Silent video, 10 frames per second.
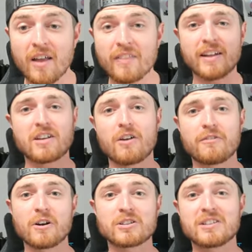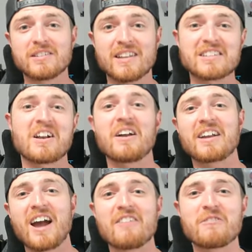That's all, folks. That's all I
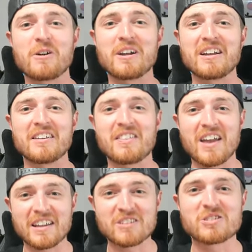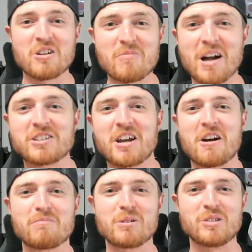got for you. Thank you so much. I
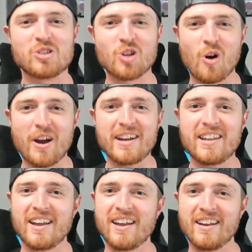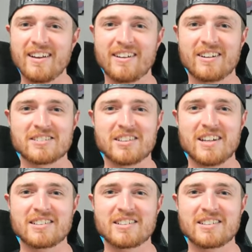hope you enjoyed, and I'll see you next